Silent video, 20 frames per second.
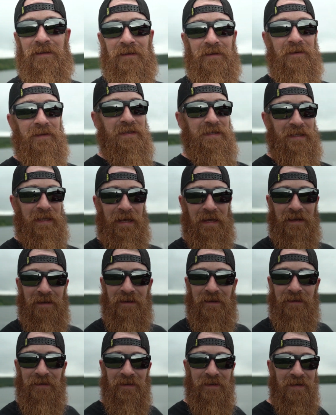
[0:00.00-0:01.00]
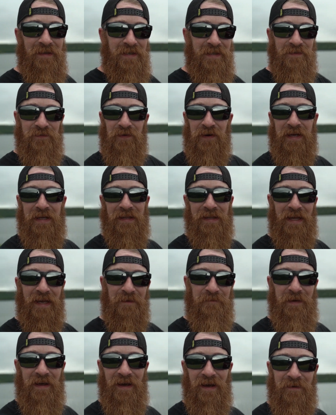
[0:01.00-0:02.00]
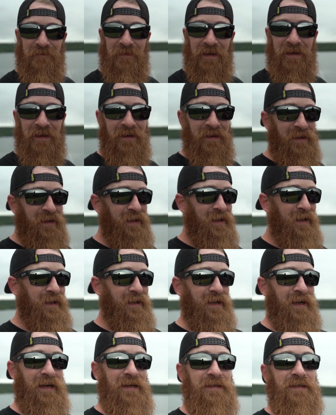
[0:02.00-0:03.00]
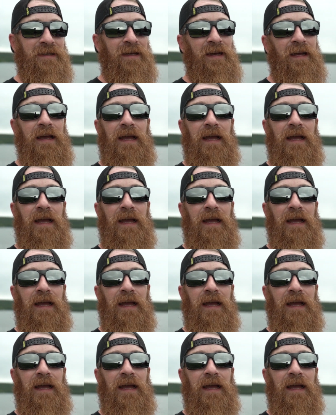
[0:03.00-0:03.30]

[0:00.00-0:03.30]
Look at this lake. Look at this freaking lake behind me. Guys,